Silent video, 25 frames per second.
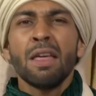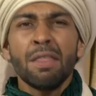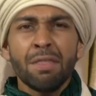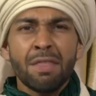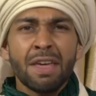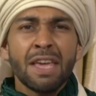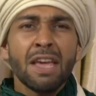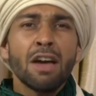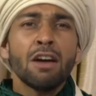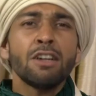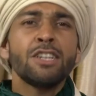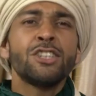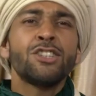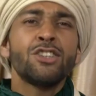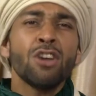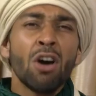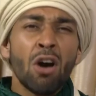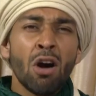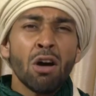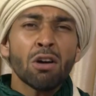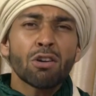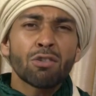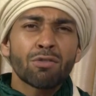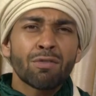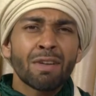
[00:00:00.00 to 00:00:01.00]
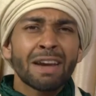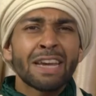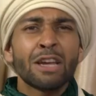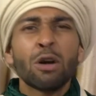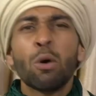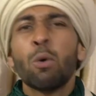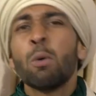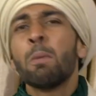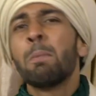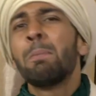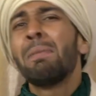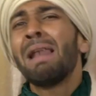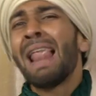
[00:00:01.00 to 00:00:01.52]
They are dark grey
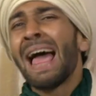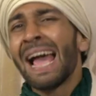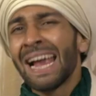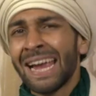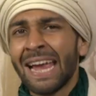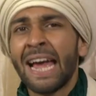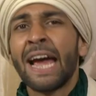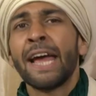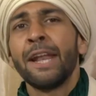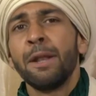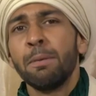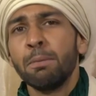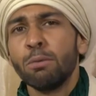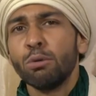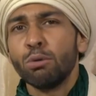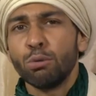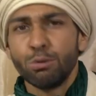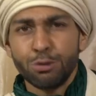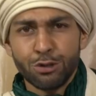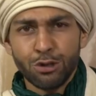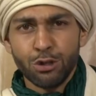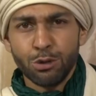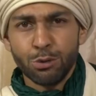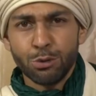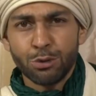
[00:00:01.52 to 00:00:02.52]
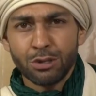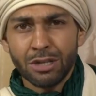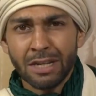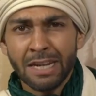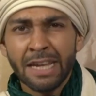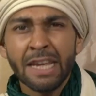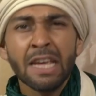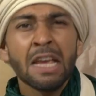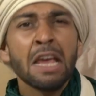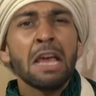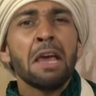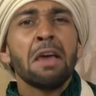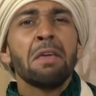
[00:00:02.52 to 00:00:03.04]
or black animals,
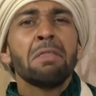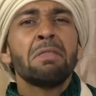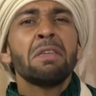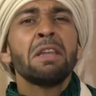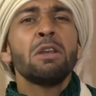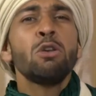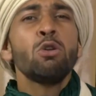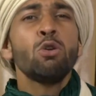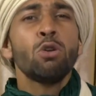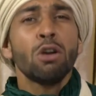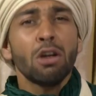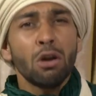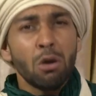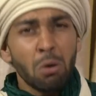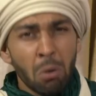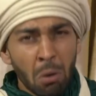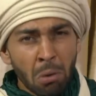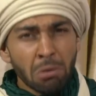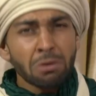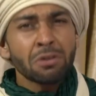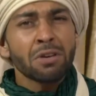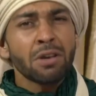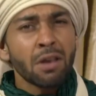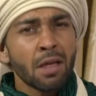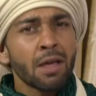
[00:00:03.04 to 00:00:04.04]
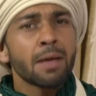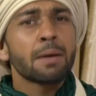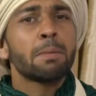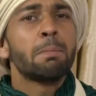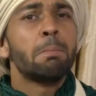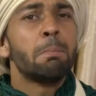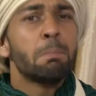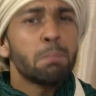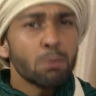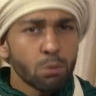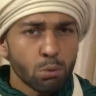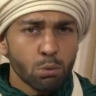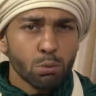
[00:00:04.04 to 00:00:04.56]
usually, that look a lot like
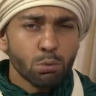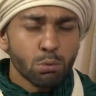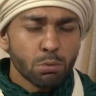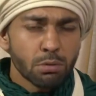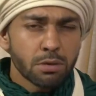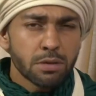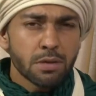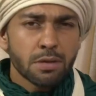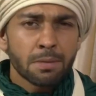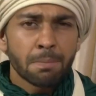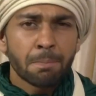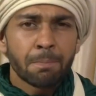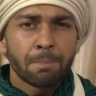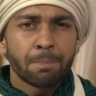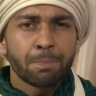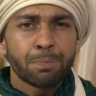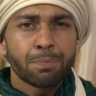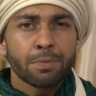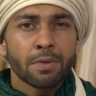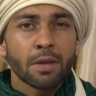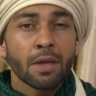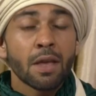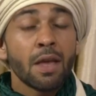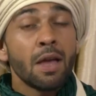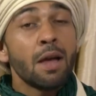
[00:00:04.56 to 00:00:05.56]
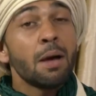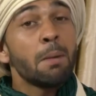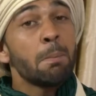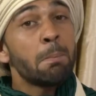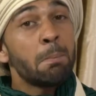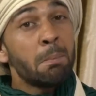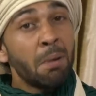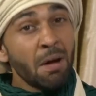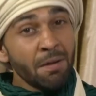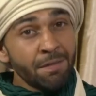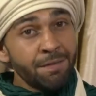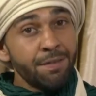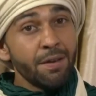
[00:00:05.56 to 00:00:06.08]
bulls.
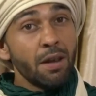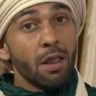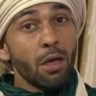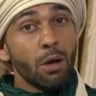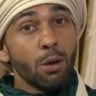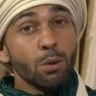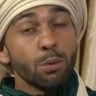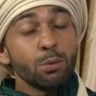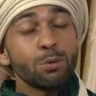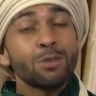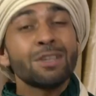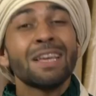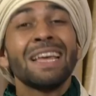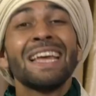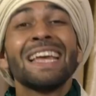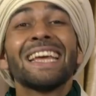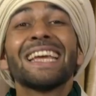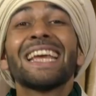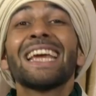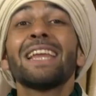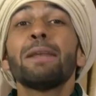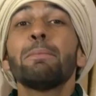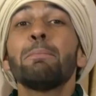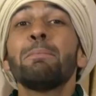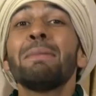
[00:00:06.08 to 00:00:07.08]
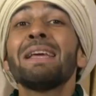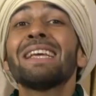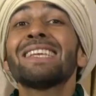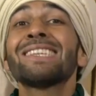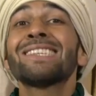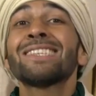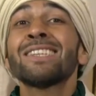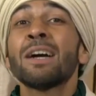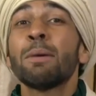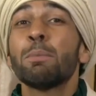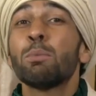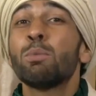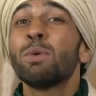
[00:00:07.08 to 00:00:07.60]
Buffaloes get
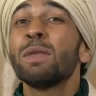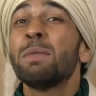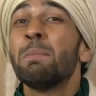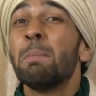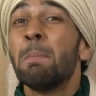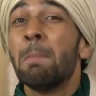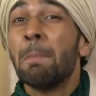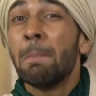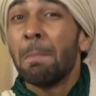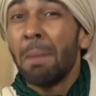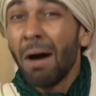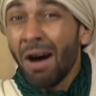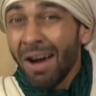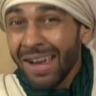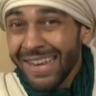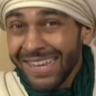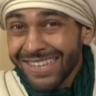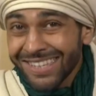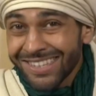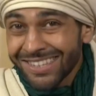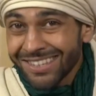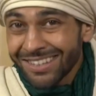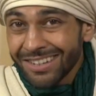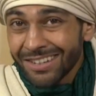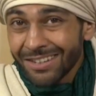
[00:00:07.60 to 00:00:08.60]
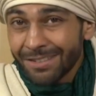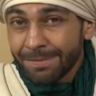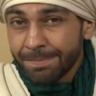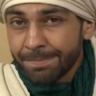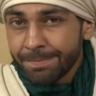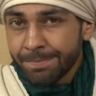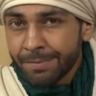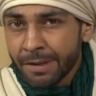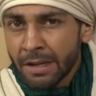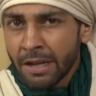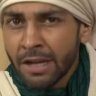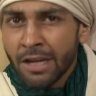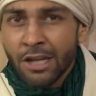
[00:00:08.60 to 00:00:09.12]
mixed up with bison.
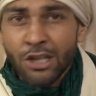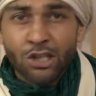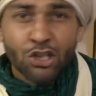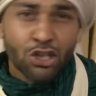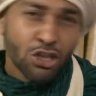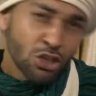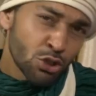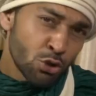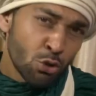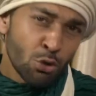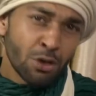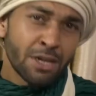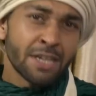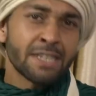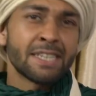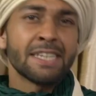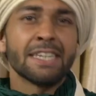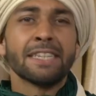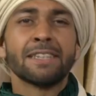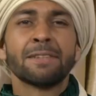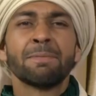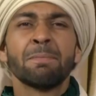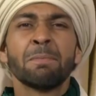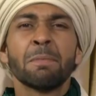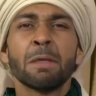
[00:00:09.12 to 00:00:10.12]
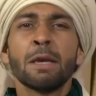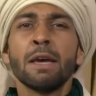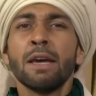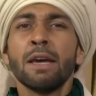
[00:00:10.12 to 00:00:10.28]
Just look at it.